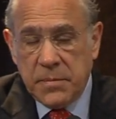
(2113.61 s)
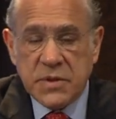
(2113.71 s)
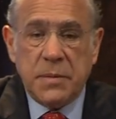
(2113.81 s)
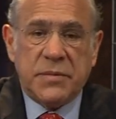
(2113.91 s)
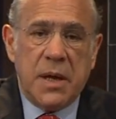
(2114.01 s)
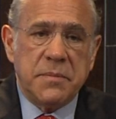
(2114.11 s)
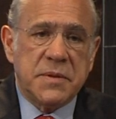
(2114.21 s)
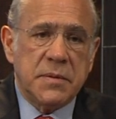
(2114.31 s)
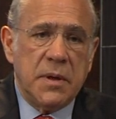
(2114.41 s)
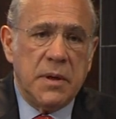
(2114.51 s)

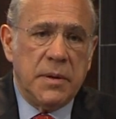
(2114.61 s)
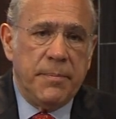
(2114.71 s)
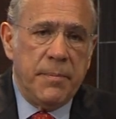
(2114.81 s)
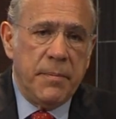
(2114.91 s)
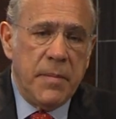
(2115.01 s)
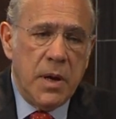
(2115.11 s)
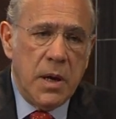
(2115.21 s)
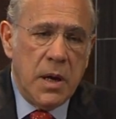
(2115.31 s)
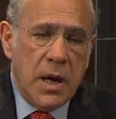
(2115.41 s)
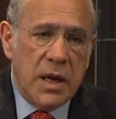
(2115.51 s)
sometimes
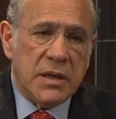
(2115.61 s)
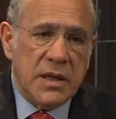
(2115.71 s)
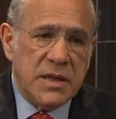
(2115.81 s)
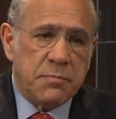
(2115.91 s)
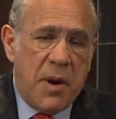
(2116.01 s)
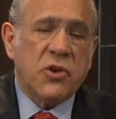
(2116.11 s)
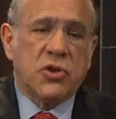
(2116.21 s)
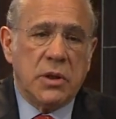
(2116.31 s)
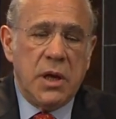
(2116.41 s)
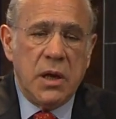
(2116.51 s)
at least
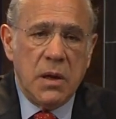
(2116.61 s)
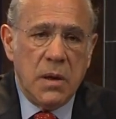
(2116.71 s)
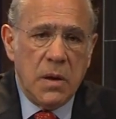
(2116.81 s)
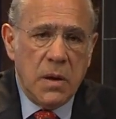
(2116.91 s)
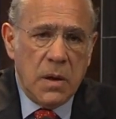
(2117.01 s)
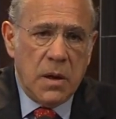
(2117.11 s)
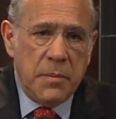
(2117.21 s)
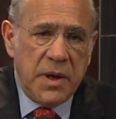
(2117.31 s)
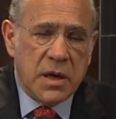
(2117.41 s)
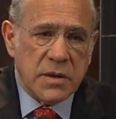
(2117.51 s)
partially
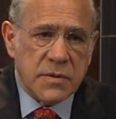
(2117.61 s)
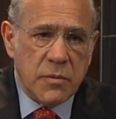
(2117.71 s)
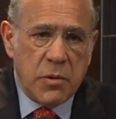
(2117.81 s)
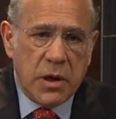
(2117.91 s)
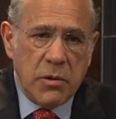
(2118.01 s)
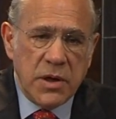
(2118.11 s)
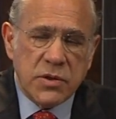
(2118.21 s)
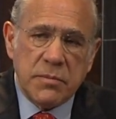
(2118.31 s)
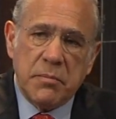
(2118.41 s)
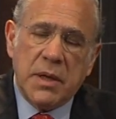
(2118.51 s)
because of the
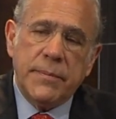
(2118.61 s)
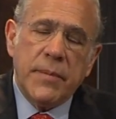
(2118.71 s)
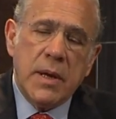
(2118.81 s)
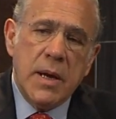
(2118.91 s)
regulation. But